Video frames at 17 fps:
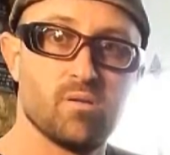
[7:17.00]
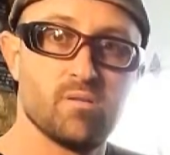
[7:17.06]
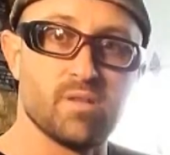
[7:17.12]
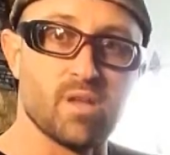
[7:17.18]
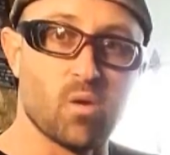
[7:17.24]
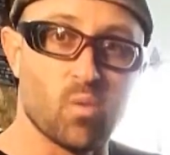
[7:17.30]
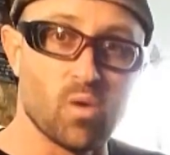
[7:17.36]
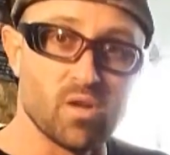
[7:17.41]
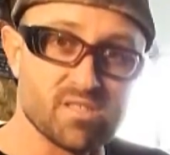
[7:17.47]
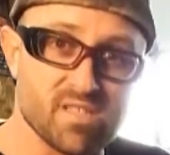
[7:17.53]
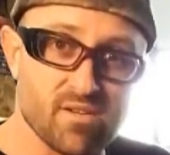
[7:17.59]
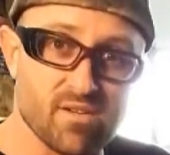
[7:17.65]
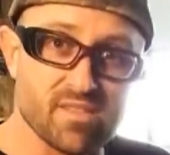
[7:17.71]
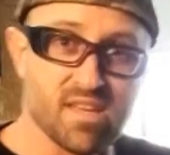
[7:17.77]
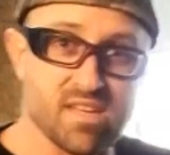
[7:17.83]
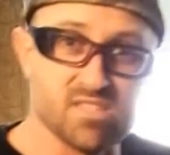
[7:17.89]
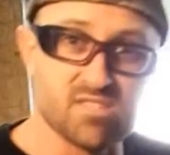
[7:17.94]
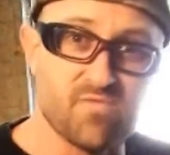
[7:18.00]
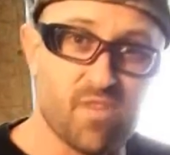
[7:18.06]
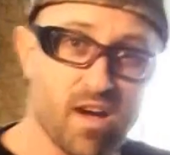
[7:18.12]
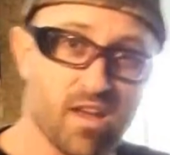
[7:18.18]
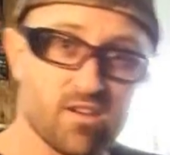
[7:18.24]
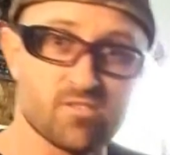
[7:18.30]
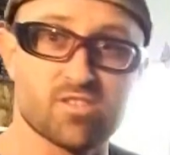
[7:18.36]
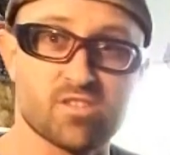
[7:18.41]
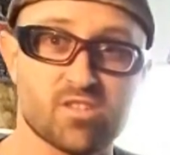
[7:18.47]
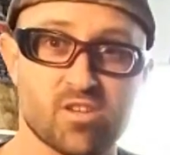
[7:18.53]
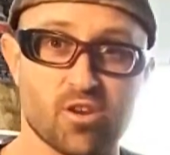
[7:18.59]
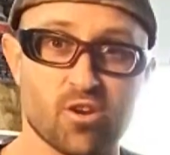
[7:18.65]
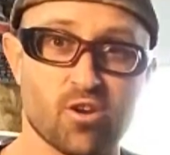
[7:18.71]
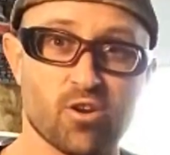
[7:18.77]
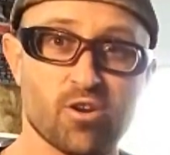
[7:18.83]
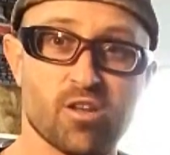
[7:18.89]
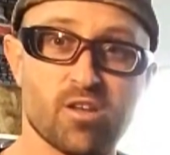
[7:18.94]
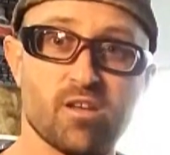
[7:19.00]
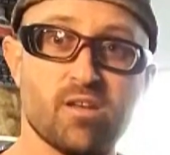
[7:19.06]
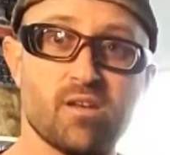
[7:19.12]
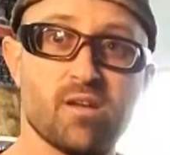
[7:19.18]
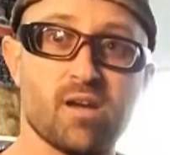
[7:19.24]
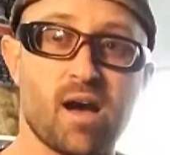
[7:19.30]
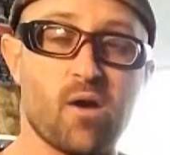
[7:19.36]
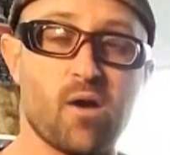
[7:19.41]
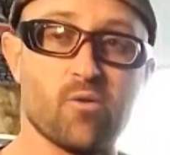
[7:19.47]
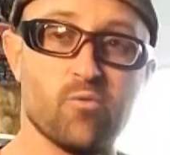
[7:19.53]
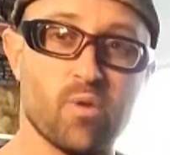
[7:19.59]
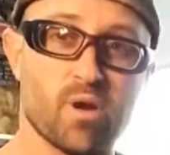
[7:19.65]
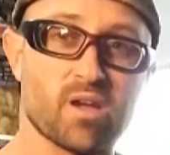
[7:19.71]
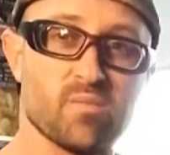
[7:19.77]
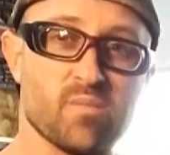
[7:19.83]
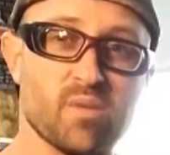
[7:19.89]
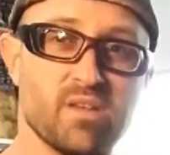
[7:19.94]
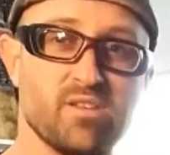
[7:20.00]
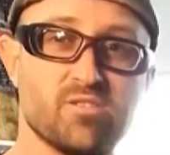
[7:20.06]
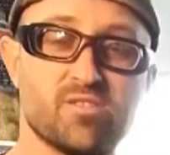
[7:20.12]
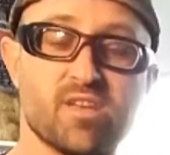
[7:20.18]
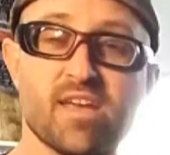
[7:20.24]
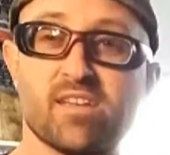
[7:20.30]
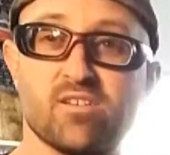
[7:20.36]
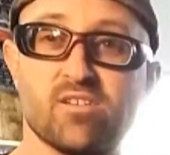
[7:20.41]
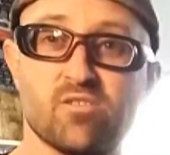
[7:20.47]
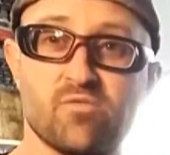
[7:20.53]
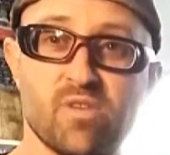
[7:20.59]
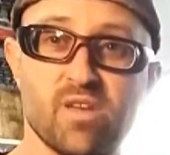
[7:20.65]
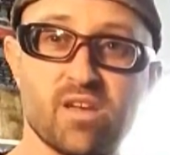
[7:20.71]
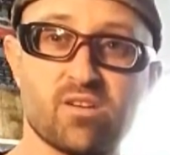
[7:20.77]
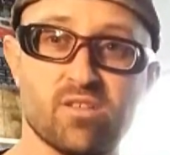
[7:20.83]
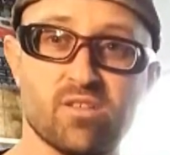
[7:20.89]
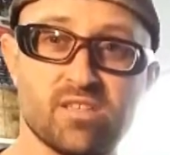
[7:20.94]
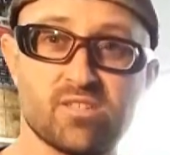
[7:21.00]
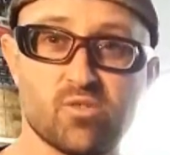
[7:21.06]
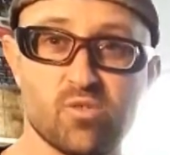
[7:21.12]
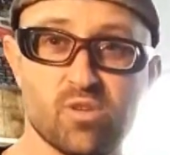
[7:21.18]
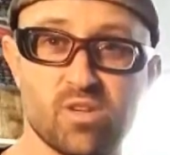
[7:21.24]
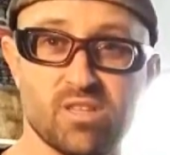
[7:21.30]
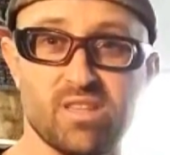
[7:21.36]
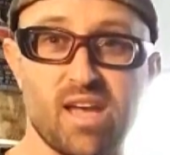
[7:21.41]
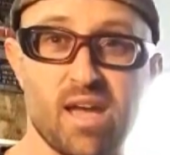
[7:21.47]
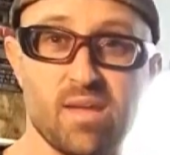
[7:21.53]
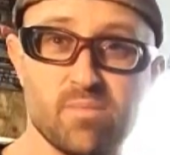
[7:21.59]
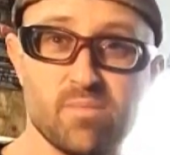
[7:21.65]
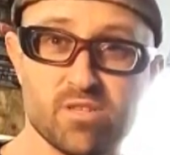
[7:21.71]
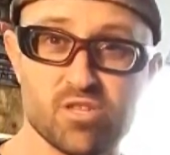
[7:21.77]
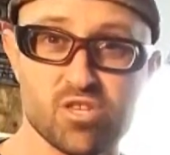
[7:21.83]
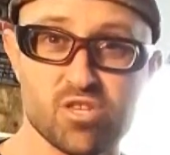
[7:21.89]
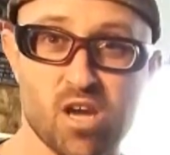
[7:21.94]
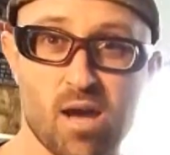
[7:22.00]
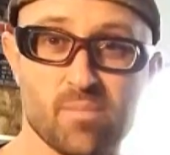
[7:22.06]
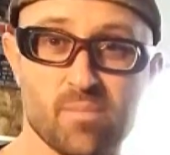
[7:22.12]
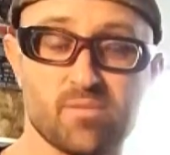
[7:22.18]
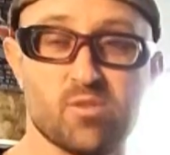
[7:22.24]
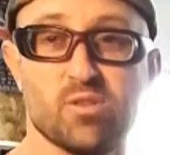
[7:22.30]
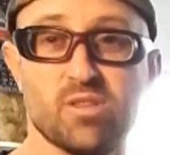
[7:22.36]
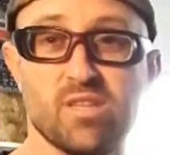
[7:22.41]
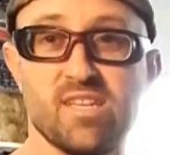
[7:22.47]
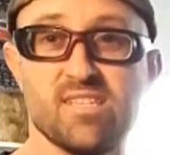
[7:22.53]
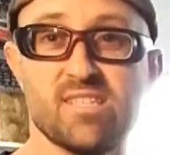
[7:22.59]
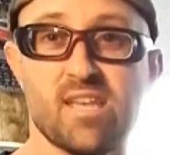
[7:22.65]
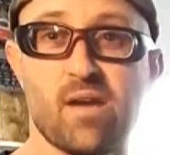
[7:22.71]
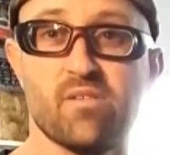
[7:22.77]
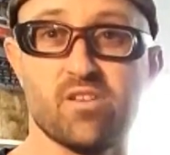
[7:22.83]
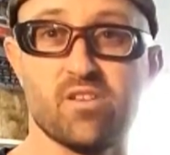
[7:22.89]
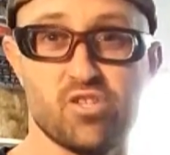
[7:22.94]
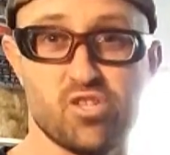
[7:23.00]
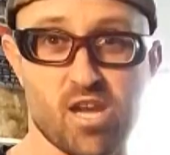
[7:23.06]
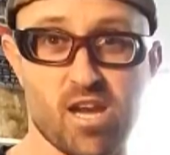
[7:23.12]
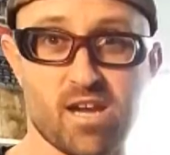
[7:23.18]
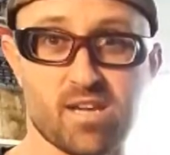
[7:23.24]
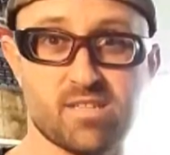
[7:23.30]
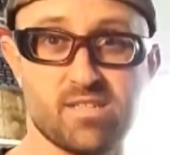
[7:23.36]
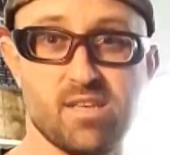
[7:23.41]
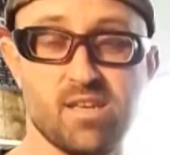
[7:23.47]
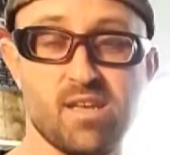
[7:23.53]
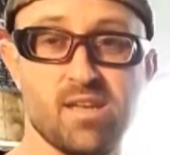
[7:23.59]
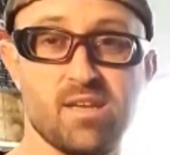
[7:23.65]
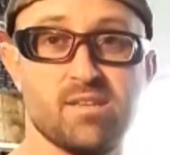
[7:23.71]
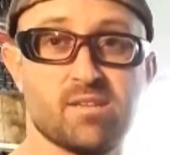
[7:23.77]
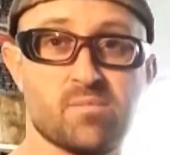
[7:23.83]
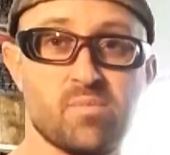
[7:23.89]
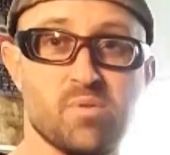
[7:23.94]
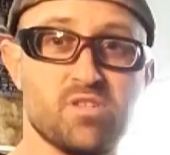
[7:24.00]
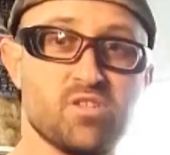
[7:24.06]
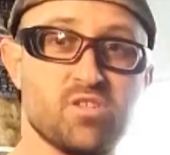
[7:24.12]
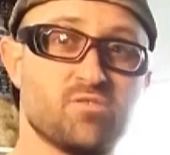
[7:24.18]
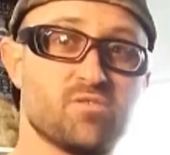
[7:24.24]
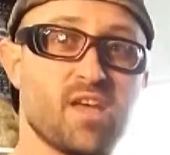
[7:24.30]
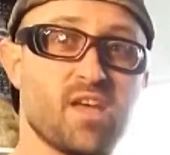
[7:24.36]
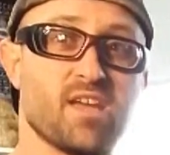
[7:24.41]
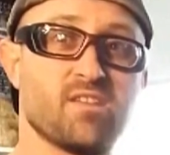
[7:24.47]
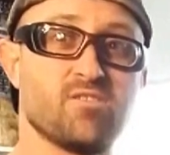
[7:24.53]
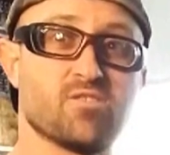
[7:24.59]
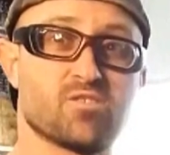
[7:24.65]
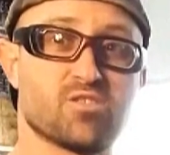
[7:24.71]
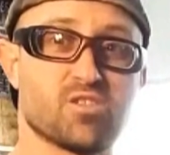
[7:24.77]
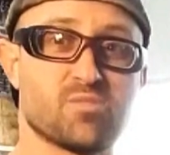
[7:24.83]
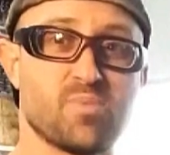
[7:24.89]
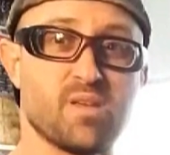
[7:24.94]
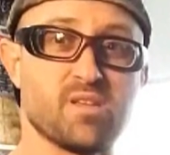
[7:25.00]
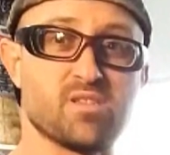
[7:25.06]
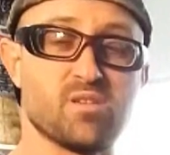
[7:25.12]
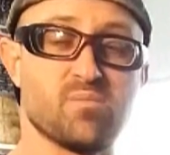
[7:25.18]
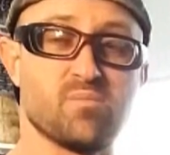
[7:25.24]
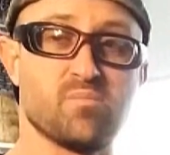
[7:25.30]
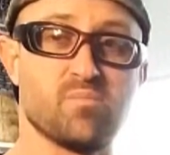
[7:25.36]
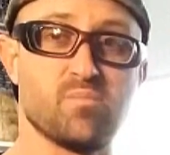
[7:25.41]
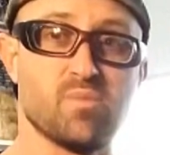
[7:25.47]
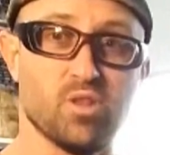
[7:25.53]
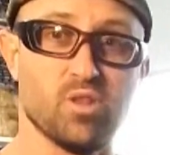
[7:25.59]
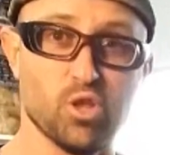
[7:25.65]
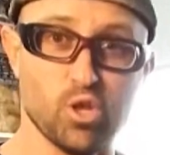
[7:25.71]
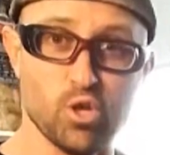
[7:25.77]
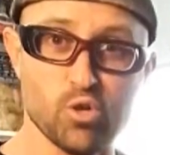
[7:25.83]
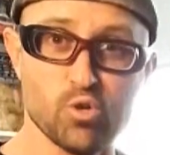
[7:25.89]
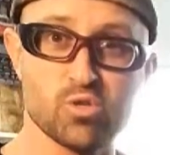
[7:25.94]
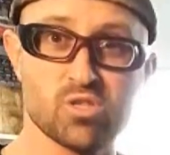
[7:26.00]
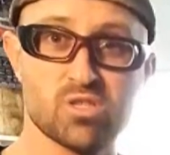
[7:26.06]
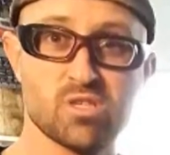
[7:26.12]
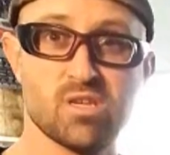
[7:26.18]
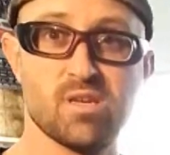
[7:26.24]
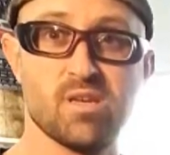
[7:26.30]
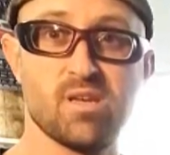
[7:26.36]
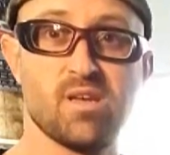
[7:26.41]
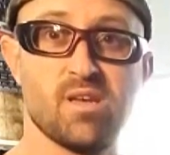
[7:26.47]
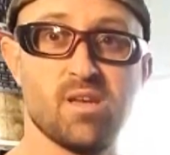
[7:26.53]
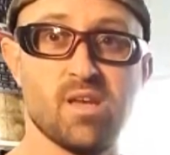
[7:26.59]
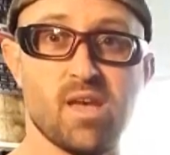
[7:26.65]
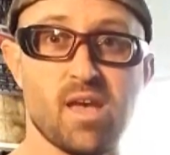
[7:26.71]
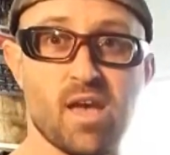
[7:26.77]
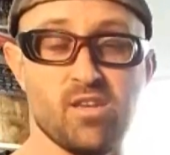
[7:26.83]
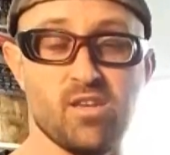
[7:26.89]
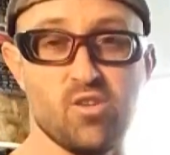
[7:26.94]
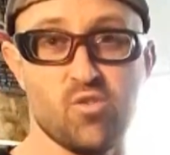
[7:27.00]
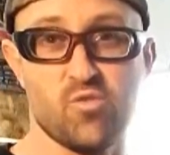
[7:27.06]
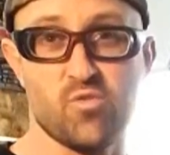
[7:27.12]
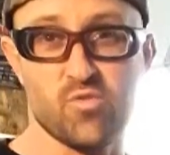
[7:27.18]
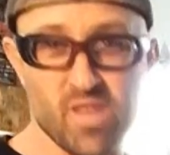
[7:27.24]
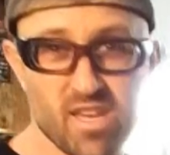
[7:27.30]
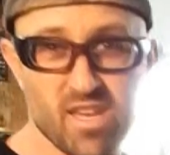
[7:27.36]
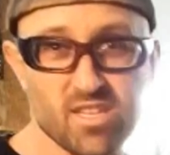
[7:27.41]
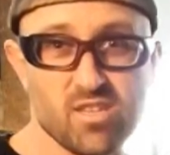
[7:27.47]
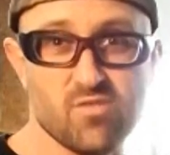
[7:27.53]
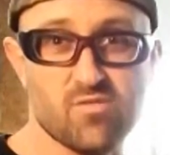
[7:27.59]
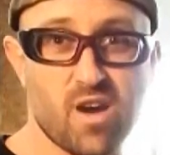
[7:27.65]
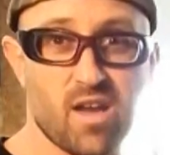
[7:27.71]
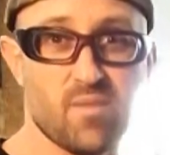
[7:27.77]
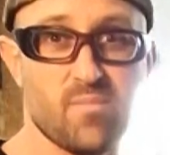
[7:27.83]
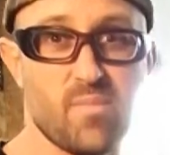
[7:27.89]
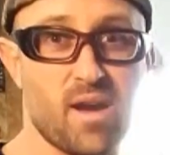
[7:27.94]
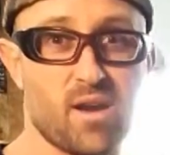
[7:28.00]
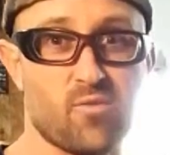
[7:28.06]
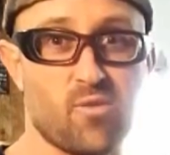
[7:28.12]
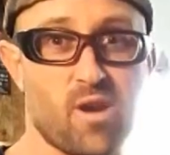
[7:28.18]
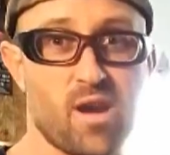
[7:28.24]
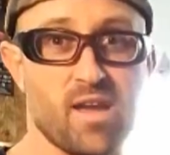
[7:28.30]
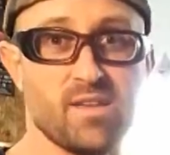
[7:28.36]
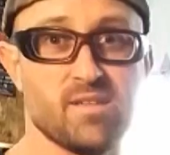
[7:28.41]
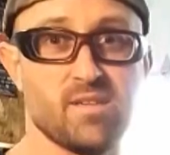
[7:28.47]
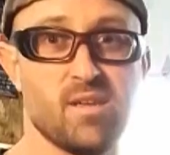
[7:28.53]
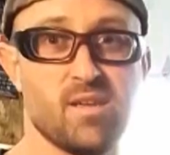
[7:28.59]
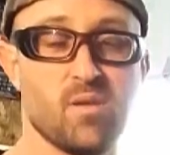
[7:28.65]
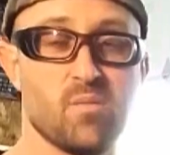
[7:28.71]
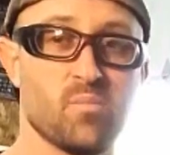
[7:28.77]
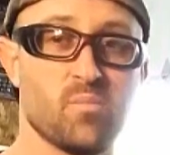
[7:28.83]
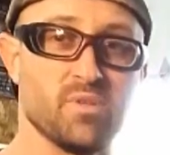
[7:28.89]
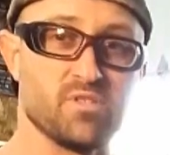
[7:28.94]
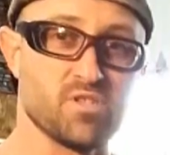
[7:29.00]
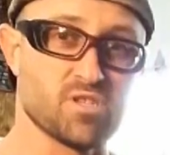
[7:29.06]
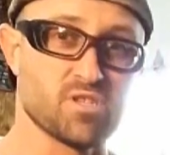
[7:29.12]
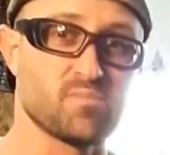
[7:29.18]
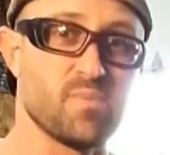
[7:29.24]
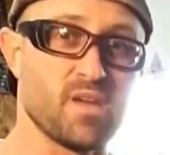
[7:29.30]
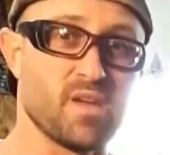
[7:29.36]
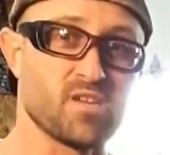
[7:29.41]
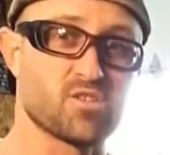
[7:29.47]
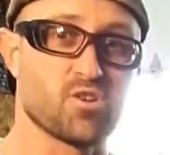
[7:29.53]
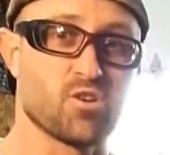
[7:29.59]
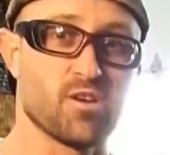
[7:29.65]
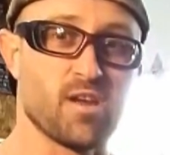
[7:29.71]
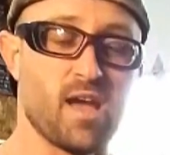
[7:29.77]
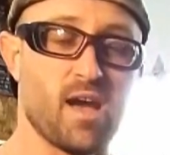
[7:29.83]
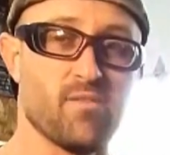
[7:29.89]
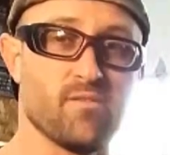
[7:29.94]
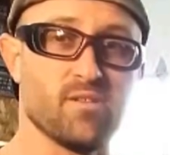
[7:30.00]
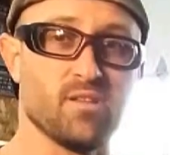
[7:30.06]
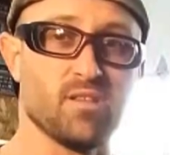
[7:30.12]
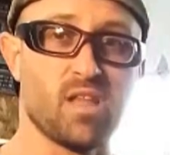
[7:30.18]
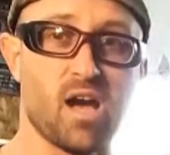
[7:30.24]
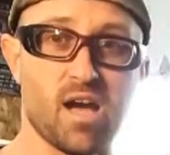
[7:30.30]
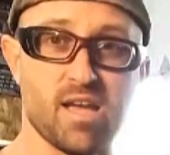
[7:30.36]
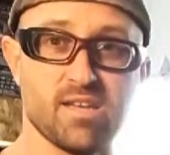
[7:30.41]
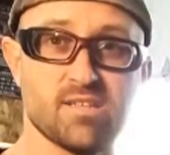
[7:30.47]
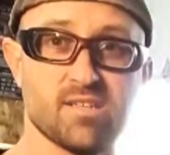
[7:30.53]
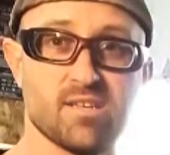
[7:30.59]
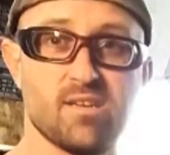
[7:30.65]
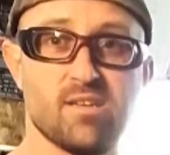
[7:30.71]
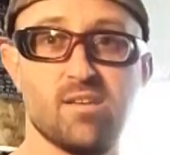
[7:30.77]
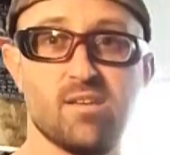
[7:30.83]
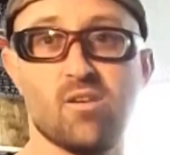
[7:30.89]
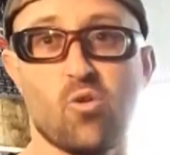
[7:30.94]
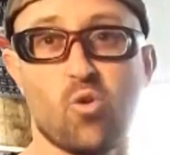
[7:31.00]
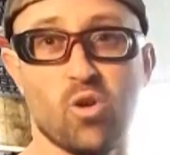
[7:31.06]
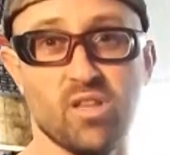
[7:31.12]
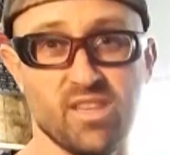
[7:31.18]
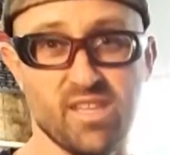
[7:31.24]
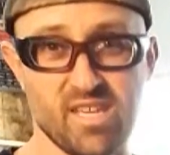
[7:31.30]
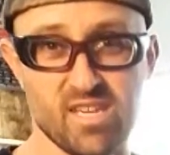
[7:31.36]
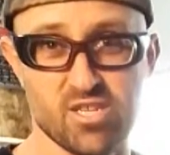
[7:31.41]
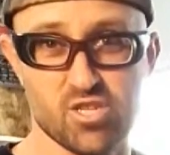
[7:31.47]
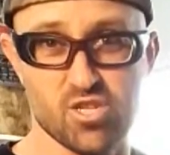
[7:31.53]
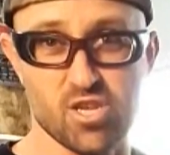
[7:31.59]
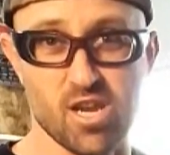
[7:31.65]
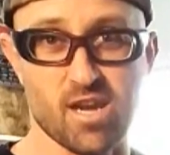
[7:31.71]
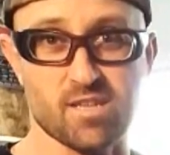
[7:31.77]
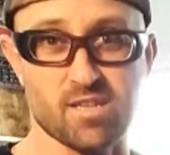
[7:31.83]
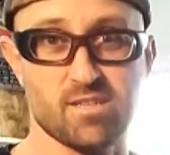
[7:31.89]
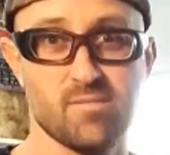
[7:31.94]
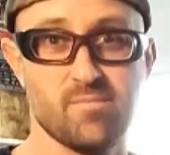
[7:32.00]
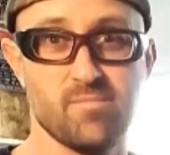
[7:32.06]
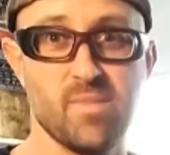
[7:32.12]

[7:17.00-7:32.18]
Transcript: Now once everything's final secured, I would recommend you taking your vehicle into an alignment shop to at least have it checked, because you've taken your suspension loose and you think you've got it back right, but just make sure to have it aligned or at least checked.